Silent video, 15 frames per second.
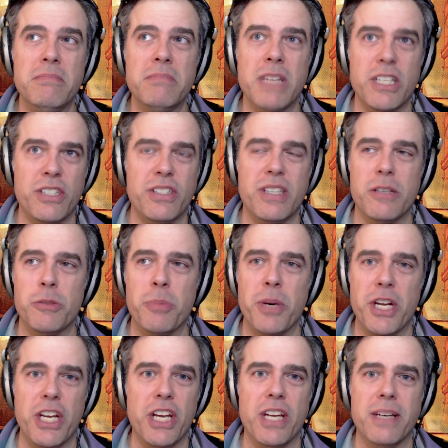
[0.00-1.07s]
Actually sounds
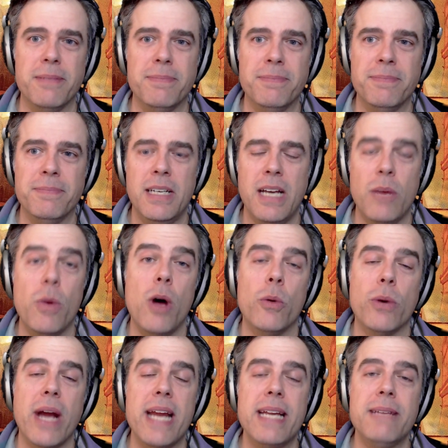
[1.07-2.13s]
pretty good. And while
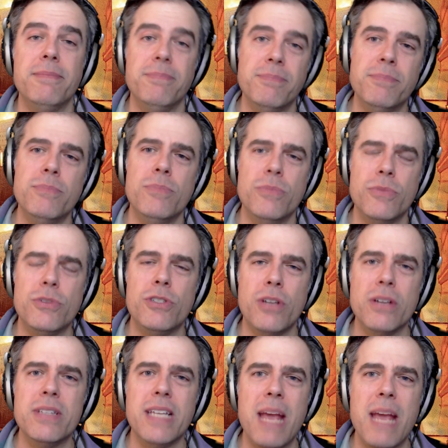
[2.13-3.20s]
we're at it,
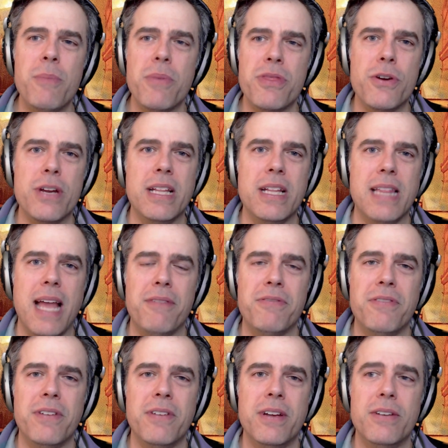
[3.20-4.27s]
start the game with 30
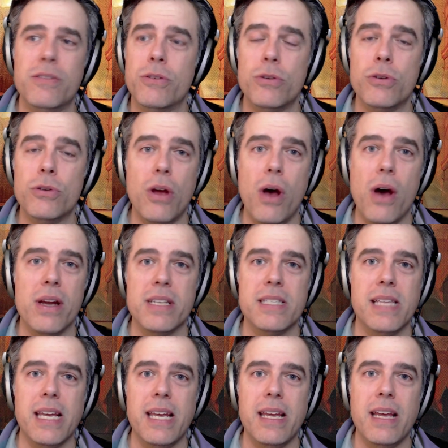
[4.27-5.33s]
life.
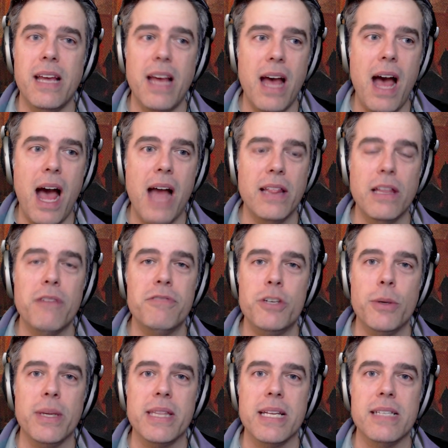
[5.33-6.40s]
Honestly, I love
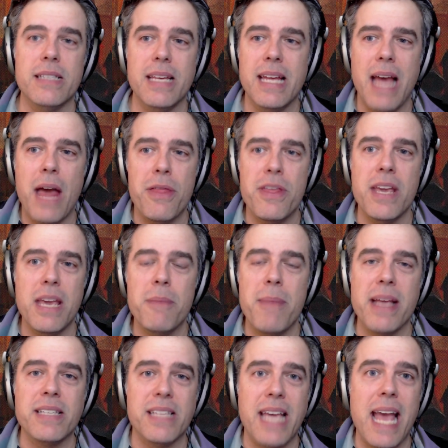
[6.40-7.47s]
doing this. I think it
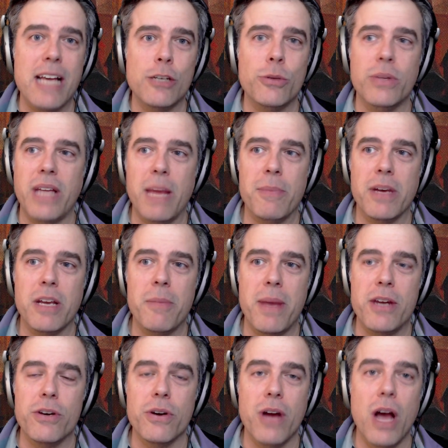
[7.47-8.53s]
makes a casual game of
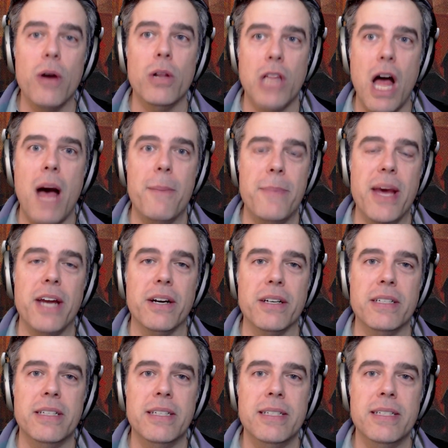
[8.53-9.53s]
Commander a lot better.